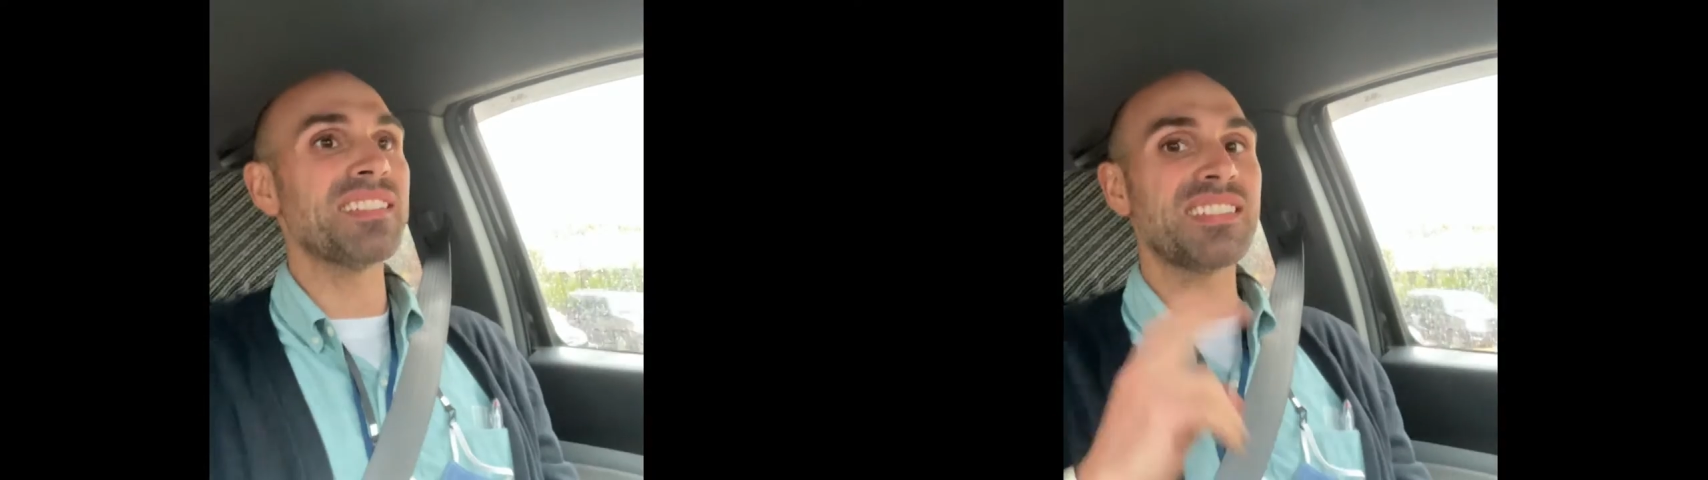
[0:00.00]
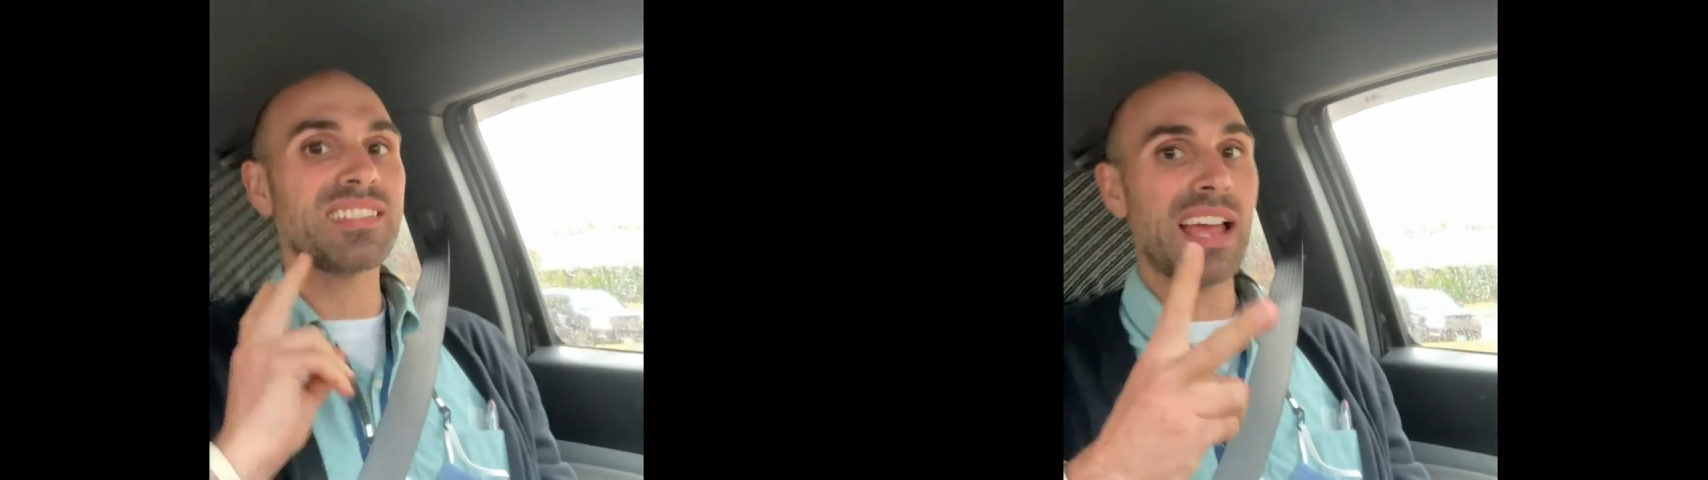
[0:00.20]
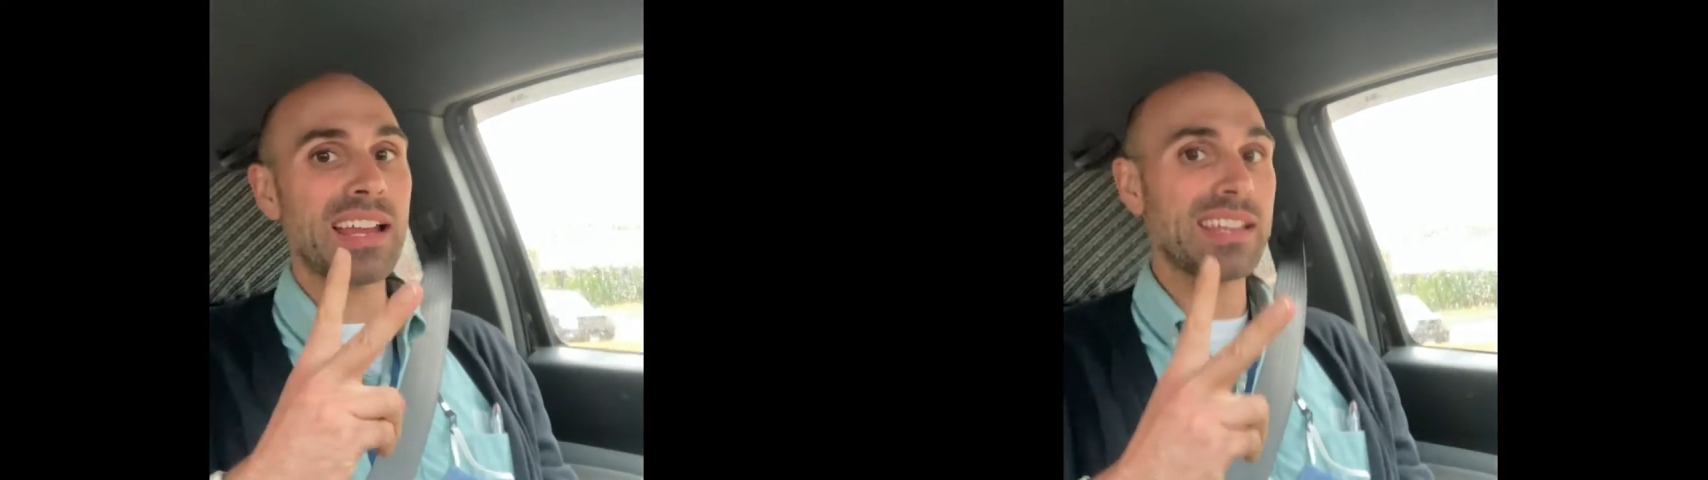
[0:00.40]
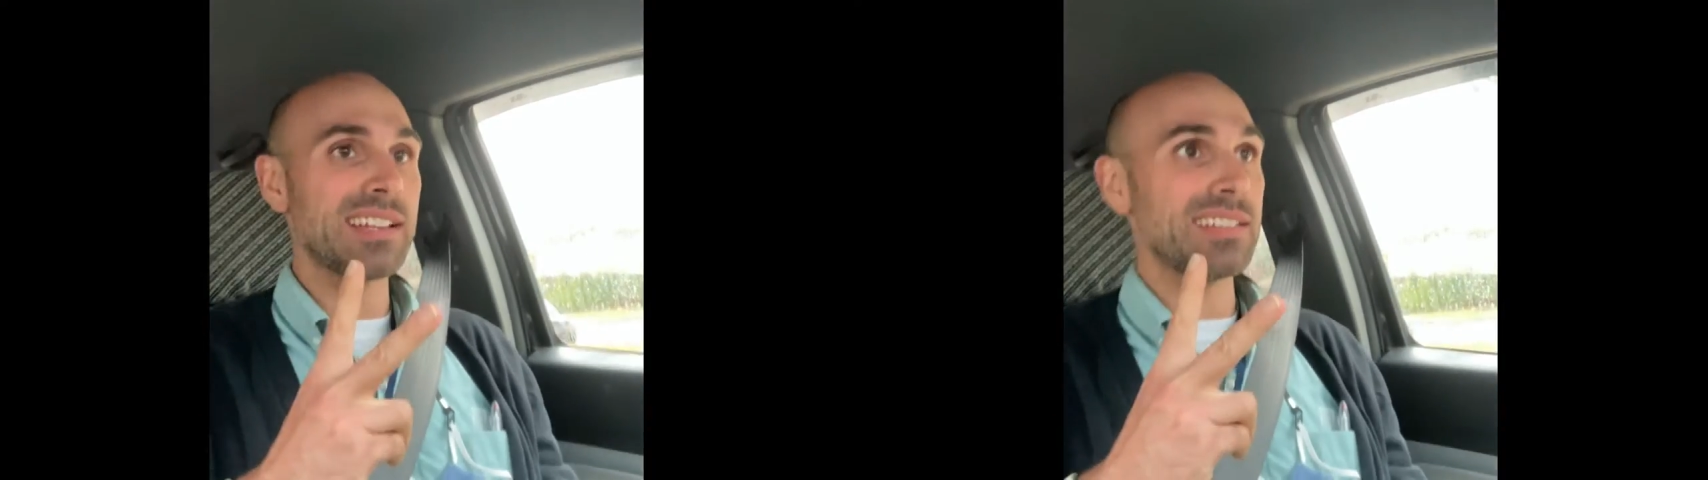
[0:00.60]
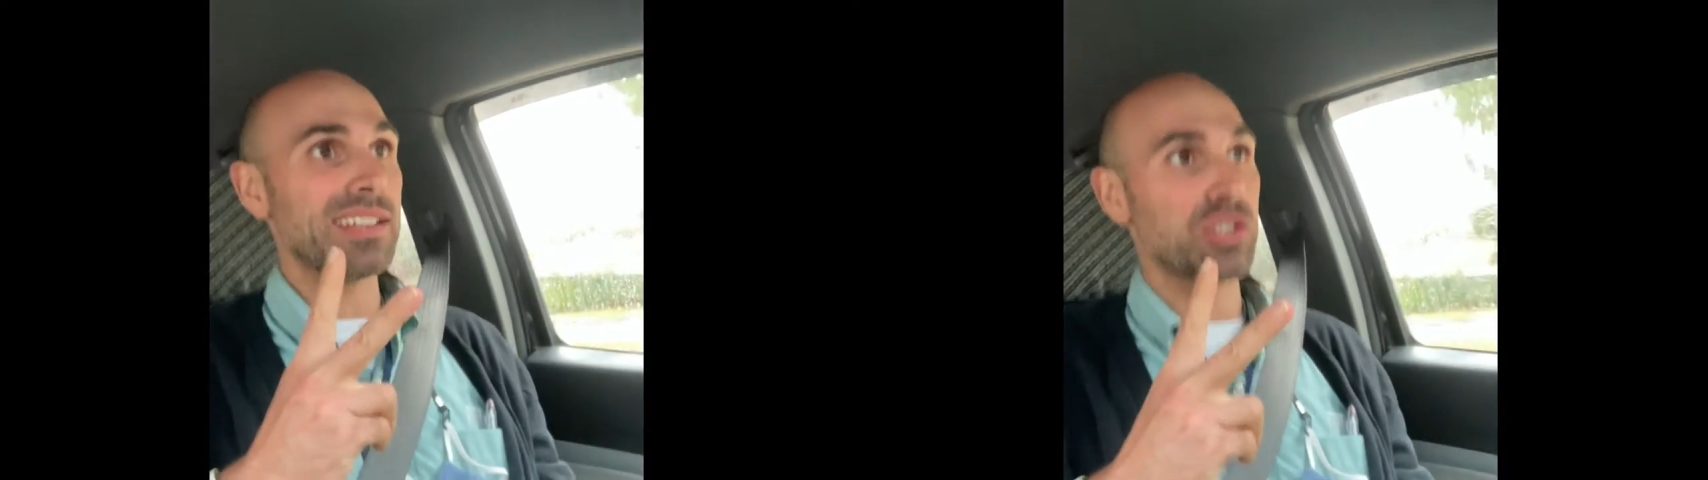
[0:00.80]
second
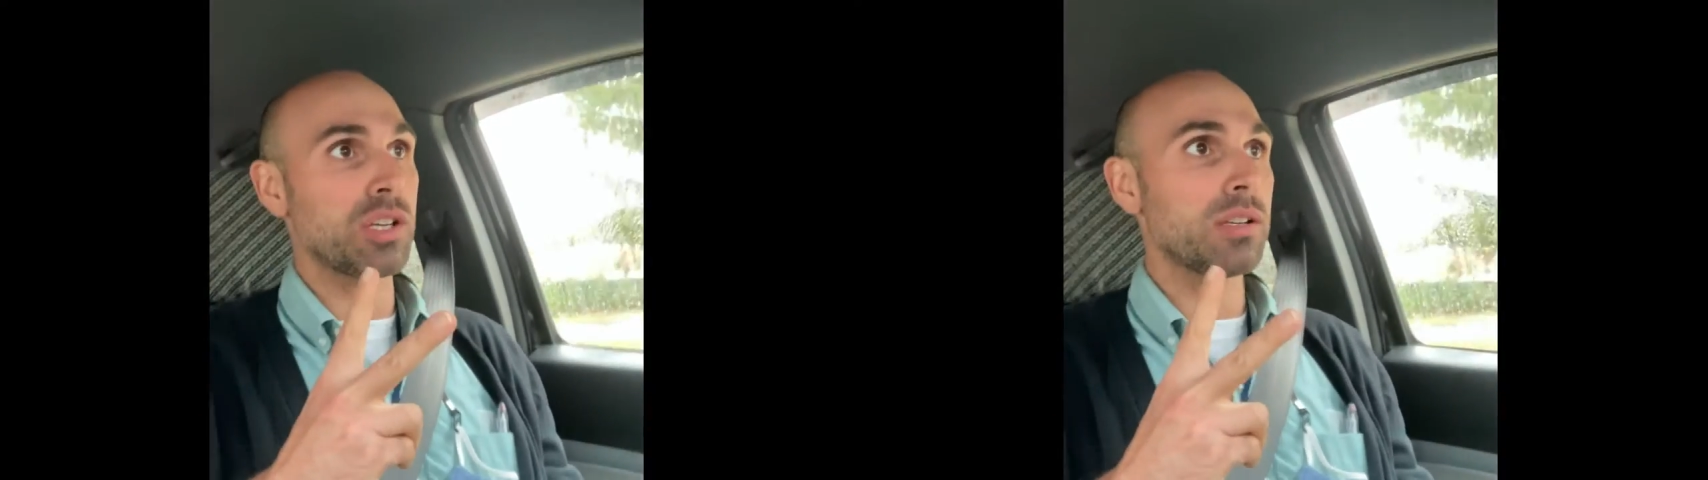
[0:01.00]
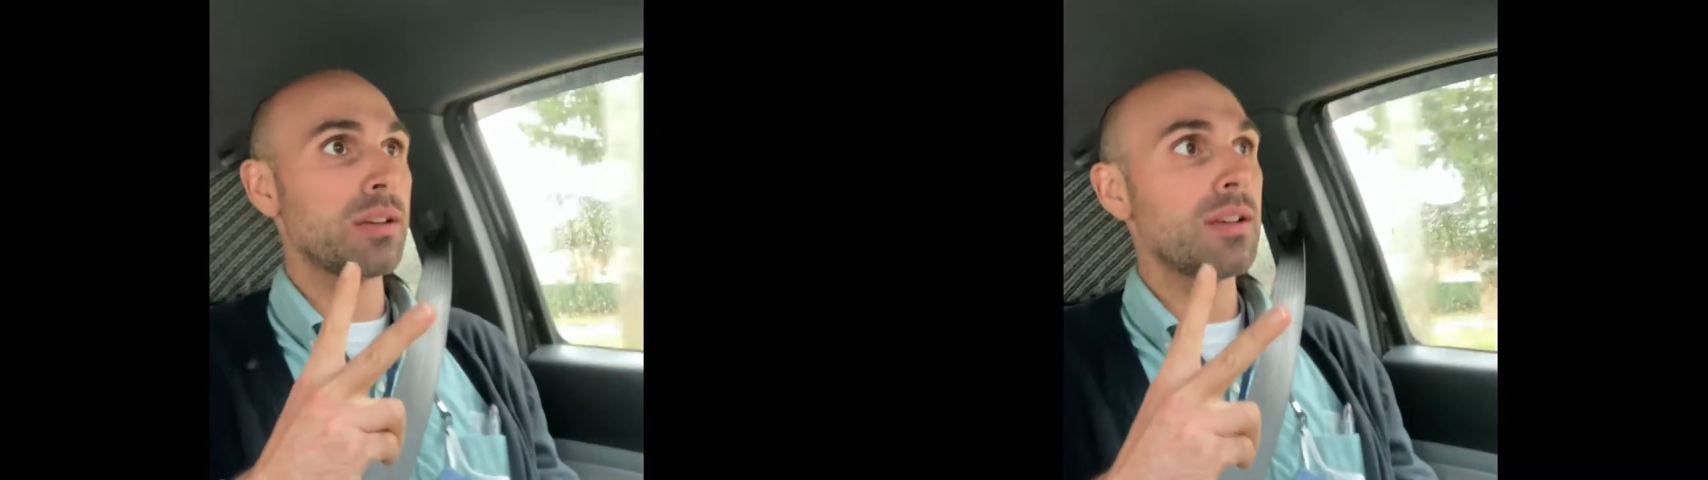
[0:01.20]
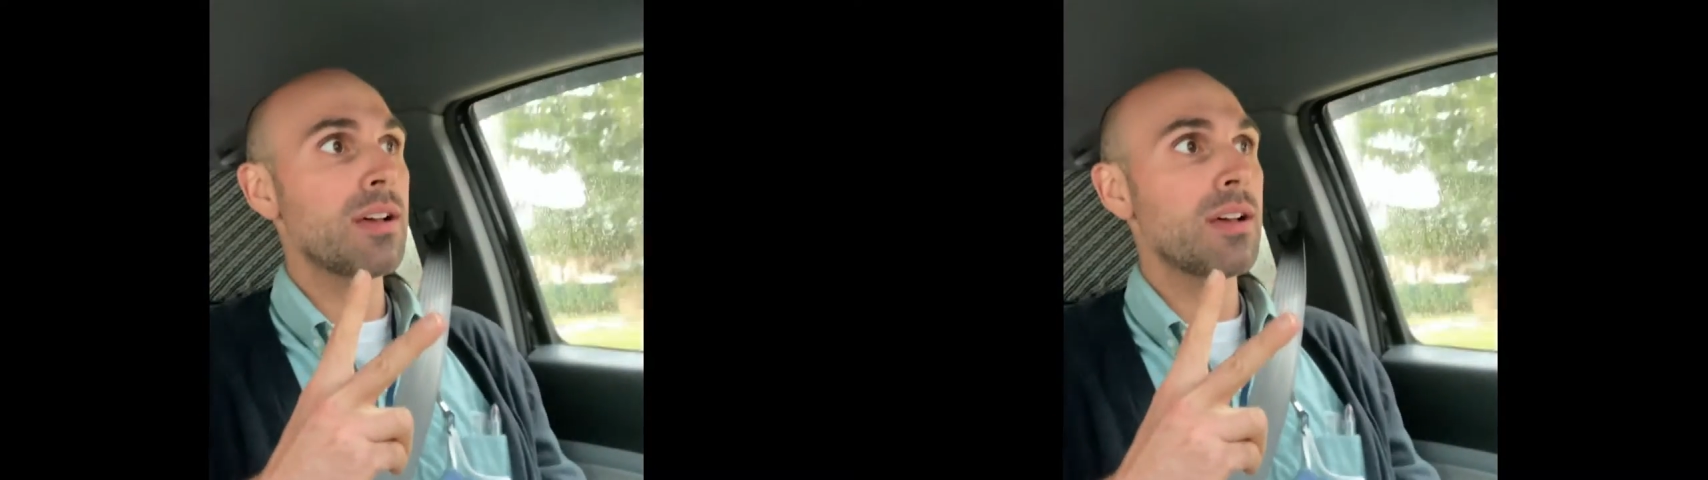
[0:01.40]
edition